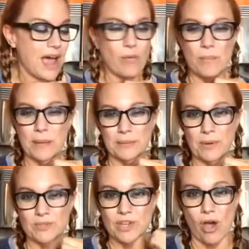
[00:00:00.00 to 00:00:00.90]
I won't be able
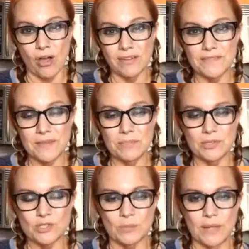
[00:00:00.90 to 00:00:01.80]
to post all of
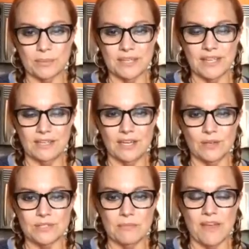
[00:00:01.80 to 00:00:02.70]
them, but you'll be able to get, you
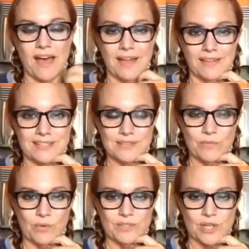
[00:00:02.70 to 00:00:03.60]
know, some of the highlights
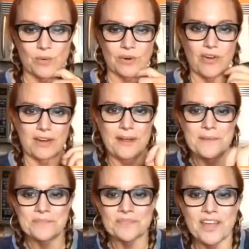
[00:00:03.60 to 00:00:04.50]
of what was going on.
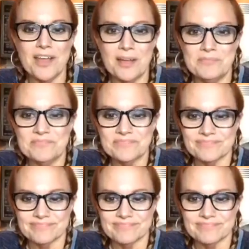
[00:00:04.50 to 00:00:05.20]
Um,